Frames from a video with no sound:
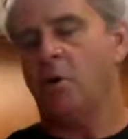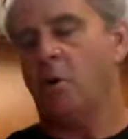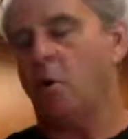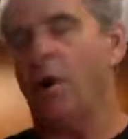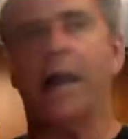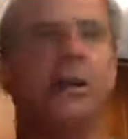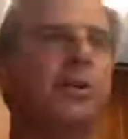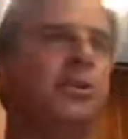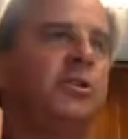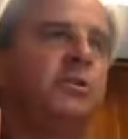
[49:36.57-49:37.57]
Or I
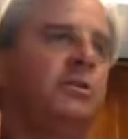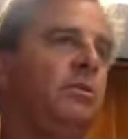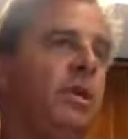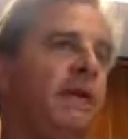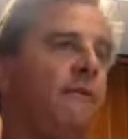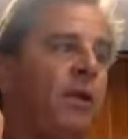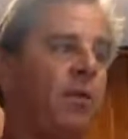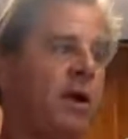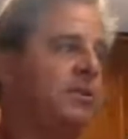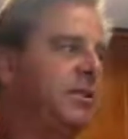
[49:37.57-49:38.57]
could, if we
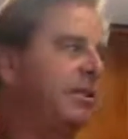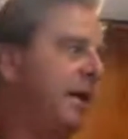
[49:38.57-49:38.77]
wanted to,